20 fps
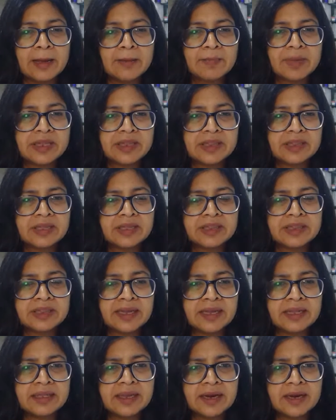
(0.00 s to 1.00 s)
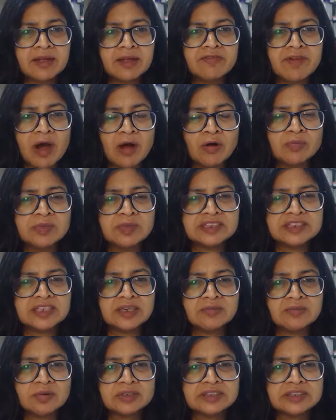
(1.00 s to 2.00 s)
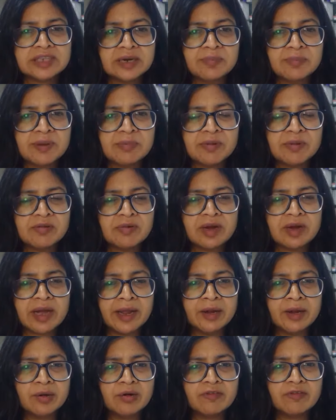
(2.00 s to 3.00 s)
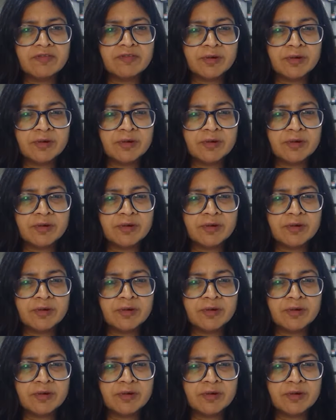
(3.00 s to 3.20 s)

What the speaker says: But the thing that I found missing was that people were kind of